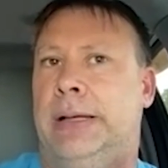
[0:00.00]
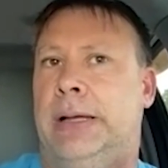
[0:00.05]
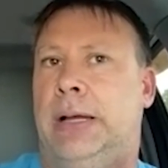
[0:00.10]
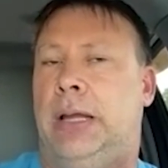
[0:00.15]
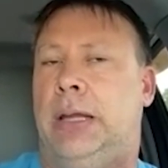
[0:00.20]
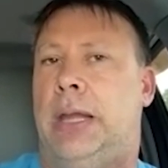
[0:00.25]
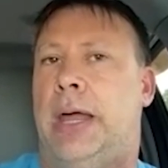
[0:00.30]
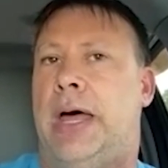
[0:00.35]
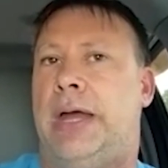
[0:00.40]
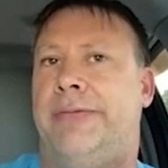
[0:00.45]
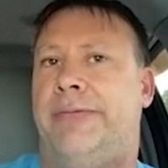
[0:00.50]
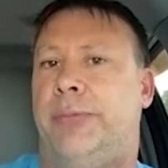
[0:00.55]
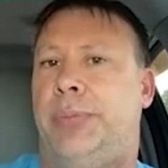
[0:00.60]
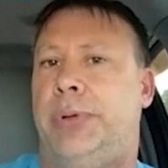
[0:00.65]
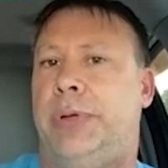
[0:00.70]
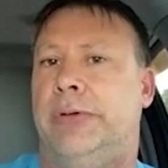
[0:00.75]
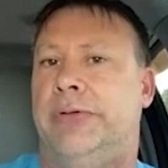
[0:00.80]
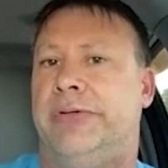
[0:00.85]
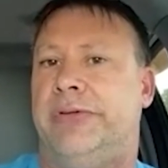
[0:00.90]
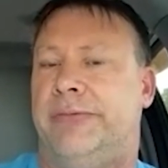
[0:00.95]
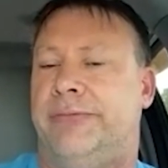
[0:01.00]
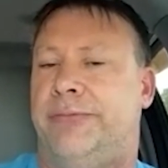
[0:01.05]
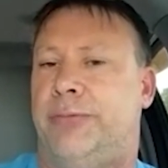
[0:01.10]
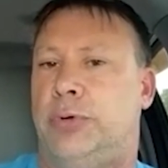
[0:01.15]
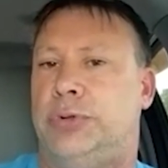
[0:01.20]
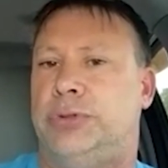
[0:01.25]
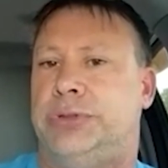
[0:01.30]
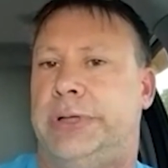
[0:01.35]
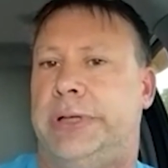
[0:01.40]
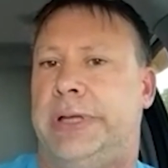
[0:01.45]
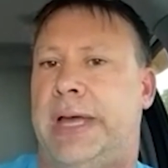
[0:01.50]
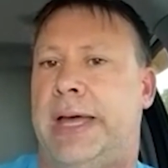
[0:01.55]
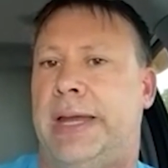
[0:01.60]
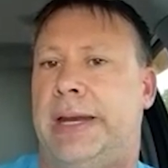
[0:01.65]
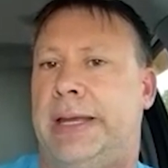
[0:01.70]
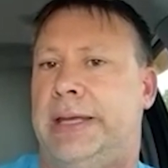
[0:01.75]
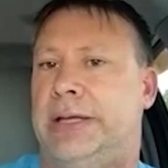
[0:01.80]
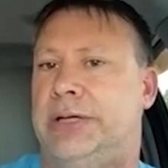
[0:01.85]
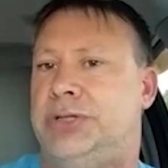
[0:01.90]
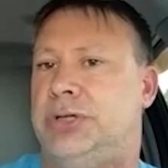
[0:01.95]
a lot of appeals unfortunately
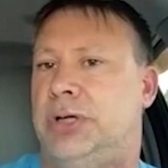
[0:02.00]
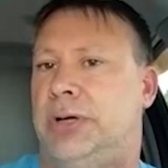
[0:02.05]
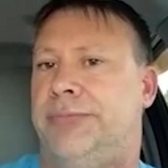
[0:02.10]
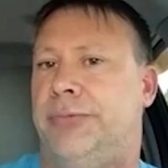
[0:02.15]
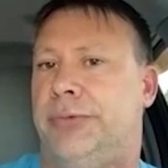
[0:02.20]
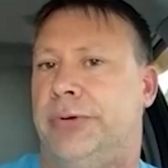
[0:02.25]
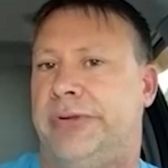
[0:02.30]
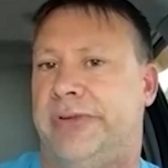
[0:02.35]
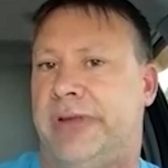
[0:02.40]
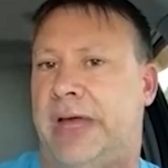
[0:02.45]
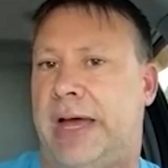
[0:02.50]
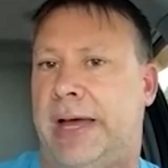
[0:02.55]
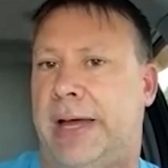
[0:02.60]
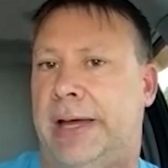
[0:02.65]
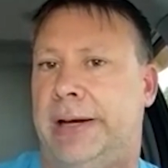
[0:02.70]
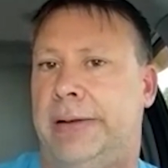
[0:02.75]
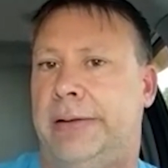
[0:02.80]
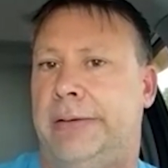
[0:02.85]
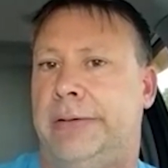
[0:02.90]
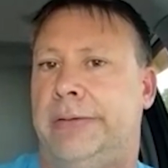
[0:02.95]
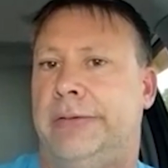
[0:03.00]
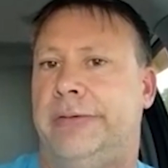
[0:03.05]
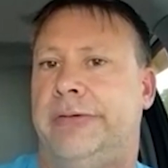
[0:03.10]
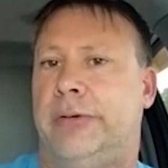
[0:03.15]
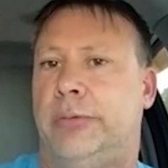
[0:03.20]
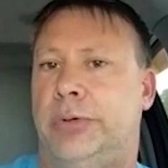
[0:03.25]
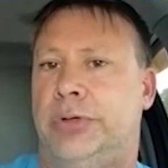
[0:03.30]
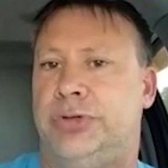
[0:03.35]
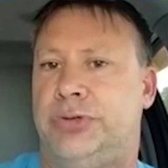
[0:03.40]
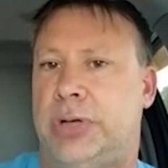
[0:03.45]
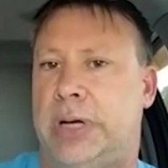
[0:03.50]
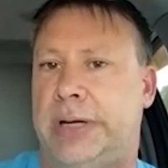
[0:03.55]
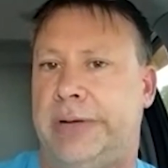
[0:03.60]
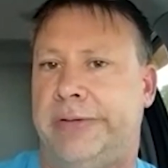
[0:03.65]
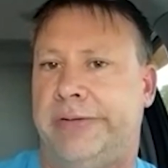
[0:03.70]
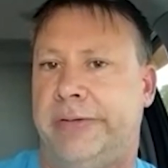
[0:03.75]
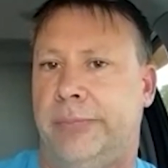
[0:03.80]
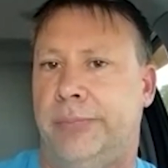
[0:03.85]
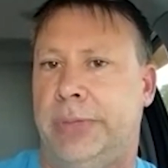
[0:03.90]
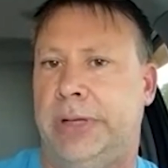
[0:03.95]
kind of get shuffled aside. So we try to
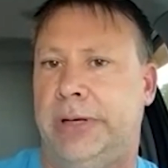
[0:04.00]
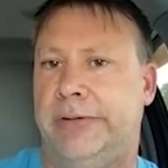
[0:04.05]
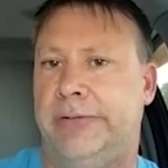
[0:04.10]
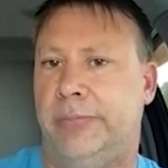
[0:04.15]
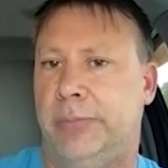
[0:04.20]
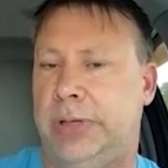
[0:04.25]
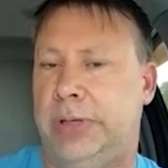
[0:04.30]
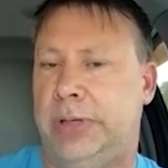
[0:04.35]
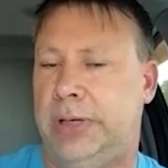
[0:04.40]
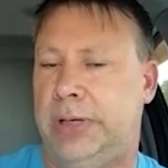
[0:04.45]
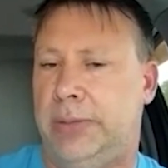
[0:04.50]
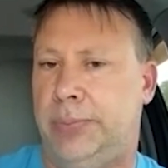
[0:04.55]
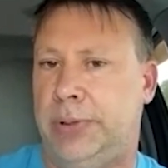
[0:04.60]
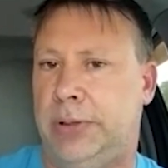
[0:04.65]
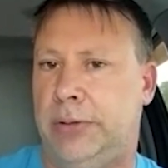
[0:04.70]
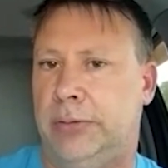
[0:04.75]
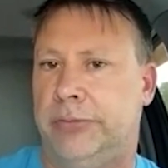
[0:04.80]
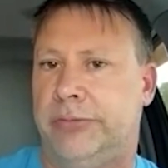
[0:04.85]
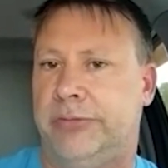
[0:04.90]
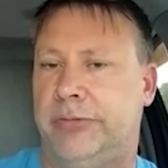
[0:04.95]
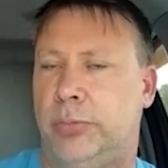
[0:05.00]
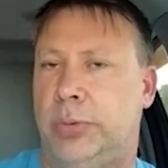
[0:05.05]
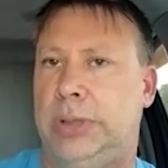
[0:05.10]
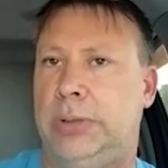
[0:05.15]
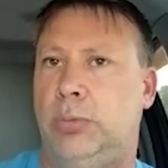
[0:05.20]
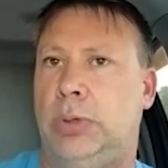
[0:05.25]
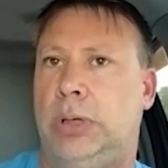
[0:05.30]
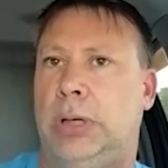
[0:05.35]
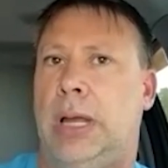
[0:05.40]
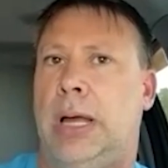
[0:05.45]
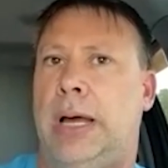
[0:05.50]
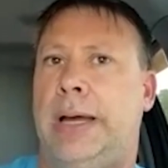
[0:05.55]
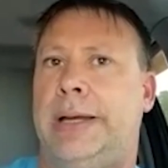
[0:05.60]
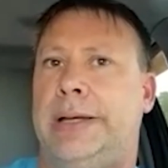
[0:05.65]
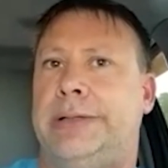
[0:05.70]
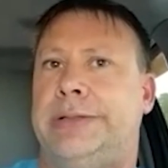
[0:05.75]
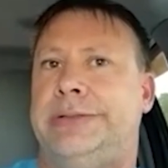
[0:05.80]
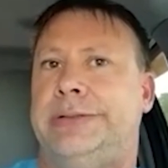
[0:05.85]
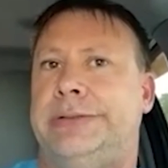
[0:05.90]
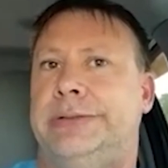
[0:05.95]
submit as many appeals. So we would like
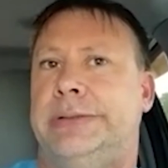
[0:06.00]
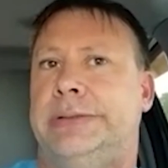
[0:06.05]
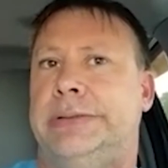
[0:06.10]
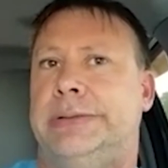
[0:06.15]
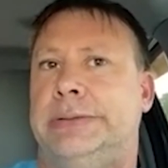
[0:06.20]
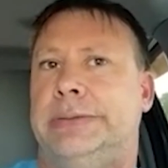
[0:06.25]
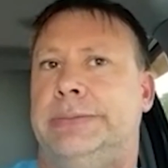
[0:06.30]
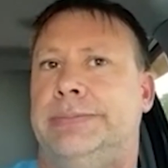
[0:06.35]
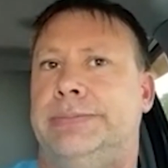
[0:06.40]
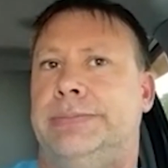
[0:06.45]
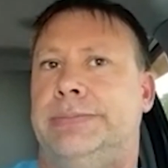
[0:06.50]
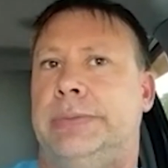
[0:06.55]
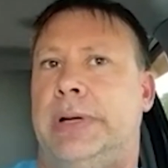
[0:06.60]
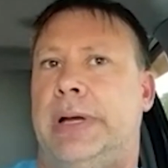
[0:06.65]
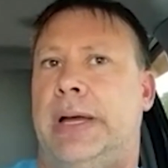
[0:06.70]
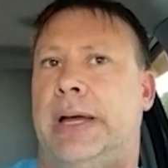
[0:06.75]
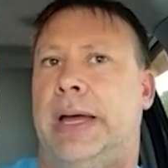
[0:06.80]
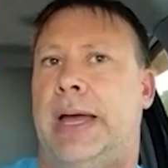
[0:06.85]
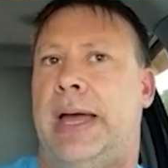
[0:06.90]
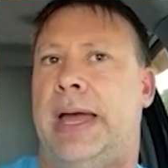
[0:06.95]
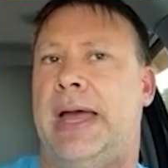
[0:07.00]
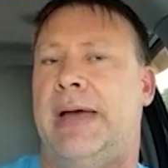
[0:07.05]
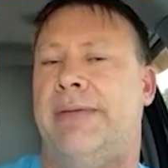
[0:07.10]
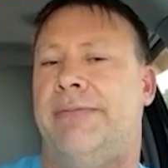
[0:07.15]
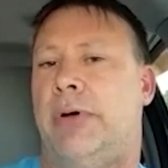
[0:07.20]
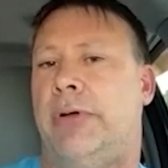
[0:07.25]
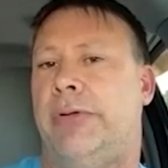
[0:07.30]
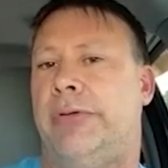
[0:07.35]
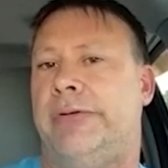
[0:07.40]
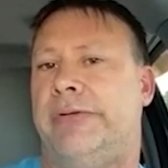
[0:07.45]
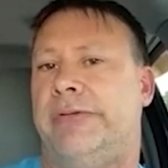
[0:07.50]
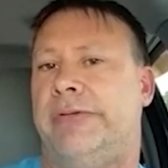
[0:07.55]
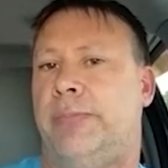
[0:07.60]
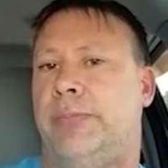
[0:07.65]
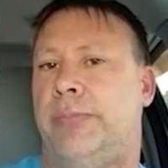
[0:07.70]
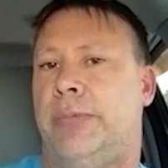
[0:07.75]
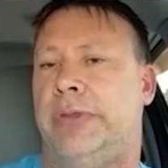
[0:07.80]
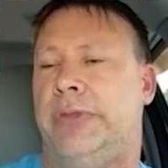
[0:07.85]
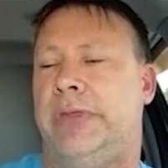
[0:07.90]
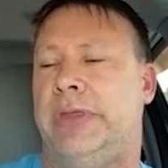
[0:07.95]
to have all these
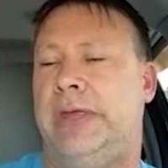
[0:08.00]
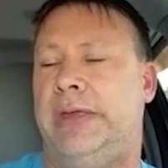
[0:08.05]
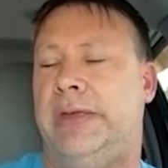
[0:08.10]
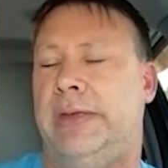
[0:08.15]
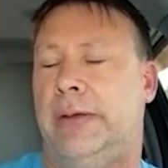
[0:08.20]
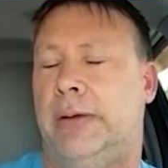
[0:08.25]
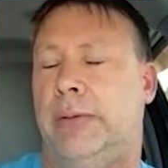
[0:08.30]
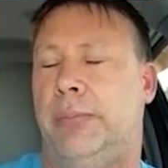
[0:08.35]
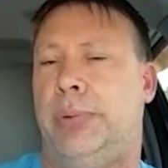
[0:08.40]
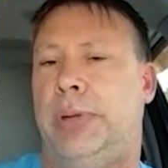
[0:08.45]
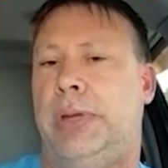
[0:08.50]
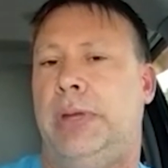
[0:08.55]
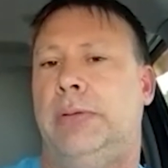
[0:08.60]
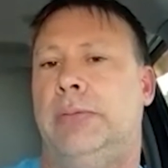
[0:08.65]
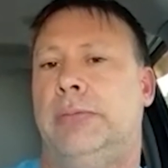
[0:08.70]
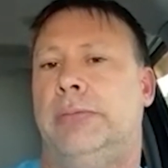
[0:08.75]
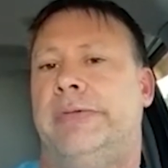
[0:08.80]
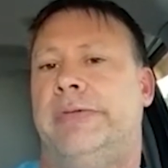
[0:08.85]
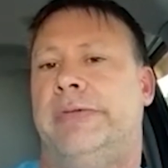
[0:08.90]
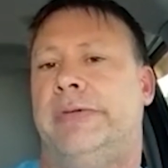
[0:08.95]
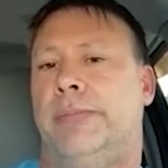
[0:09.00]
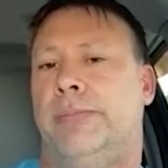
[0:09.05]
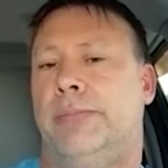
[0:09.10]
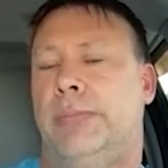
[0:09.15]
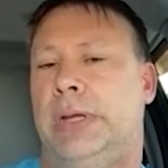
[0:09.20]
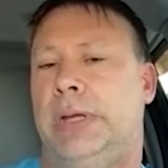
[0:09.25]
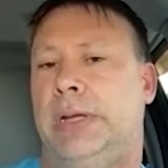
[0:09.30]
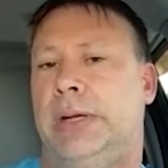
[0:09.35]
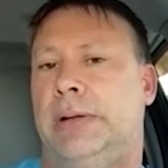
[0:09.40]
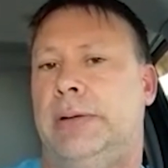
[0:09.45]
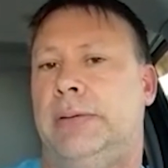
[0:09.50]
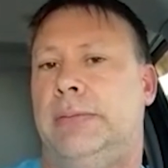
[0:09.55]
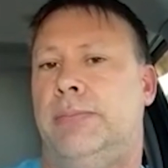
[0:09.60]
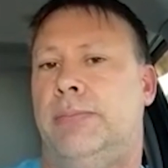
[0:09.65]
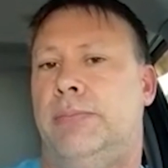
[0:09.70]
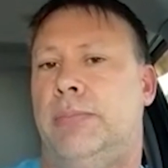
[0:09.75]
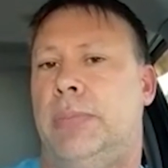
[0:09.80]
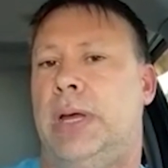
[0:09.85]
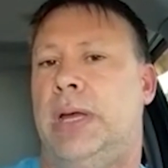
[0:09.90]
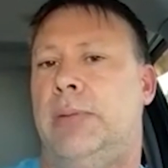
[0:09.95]
the appeals submitted
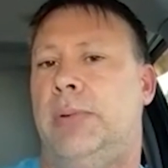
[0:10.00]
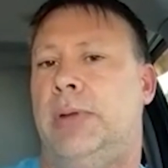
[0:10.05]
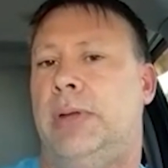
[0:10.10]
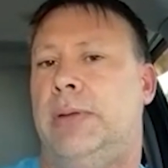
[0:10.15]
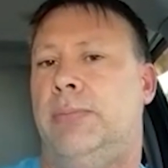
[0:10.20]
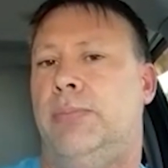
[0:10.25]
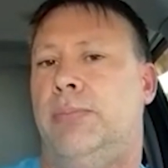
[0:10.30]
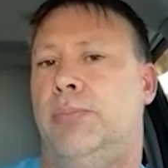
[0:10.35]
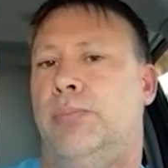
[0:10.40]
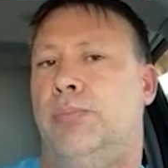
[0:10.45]
maybe